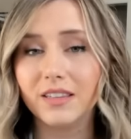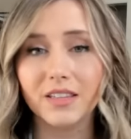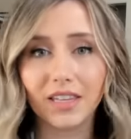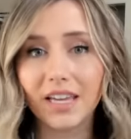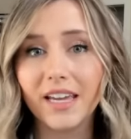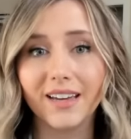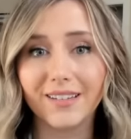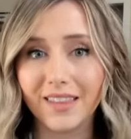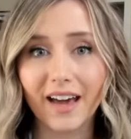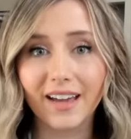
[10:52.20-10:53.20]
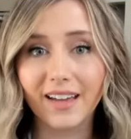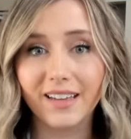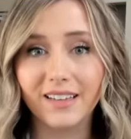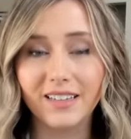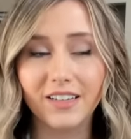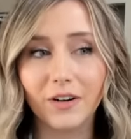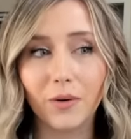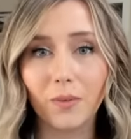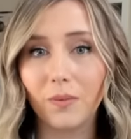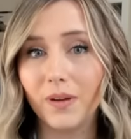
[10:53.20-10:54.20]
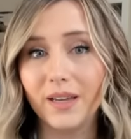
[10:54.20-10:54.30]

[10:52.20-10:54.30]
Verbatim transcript: the thing that, you know,